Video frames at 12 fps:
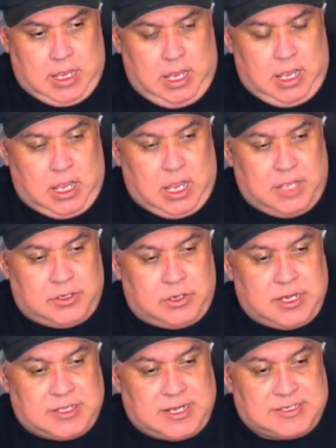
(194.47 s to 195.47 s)

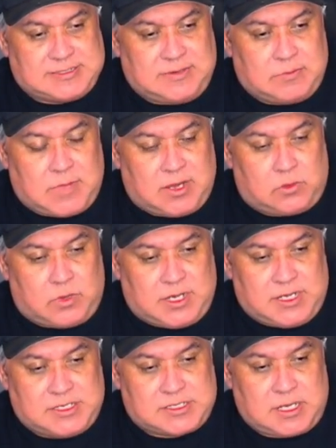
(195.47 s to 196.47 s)
197 mile
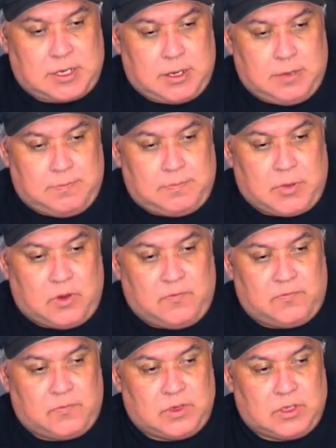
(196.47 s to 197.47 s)
range.
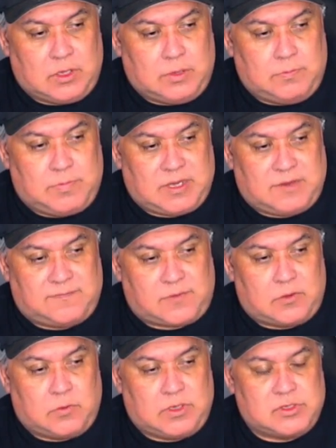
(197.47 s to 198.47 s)
Both will be
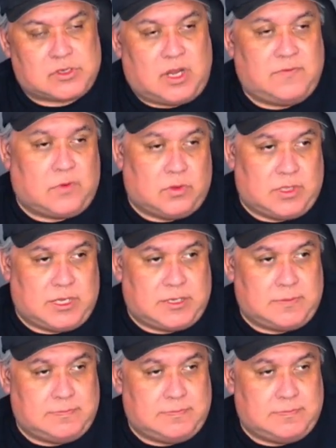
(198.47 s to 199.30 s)
front wheel drive only.